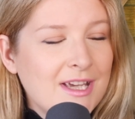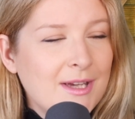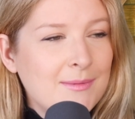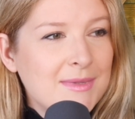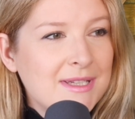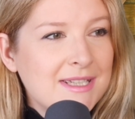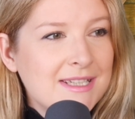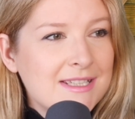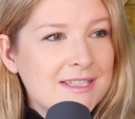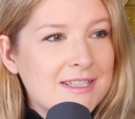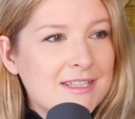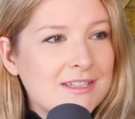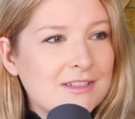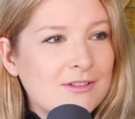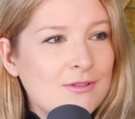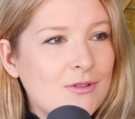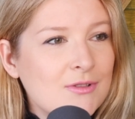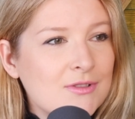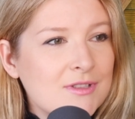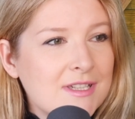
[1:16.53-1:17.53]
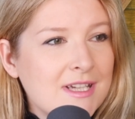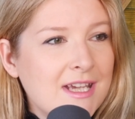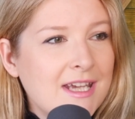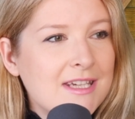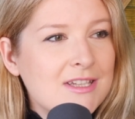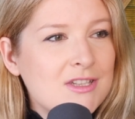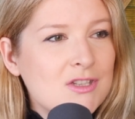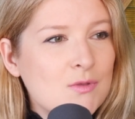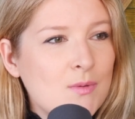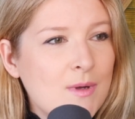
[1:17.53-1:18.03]
I mean, it's got
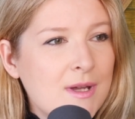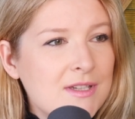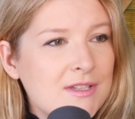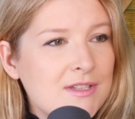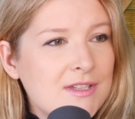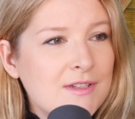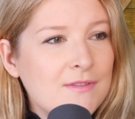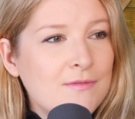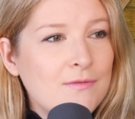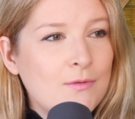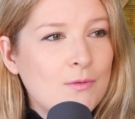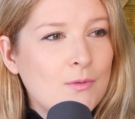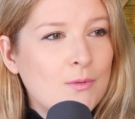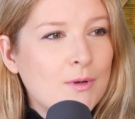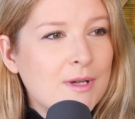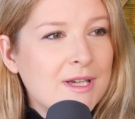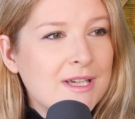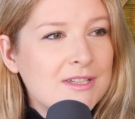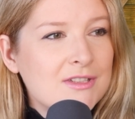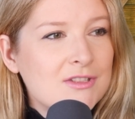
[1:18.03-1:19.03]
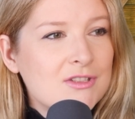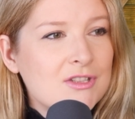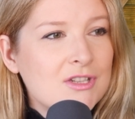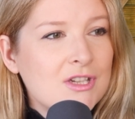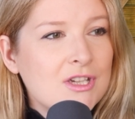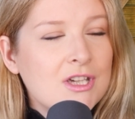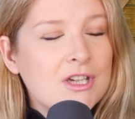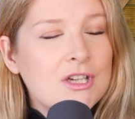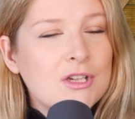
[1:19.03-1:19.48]
a 24-inch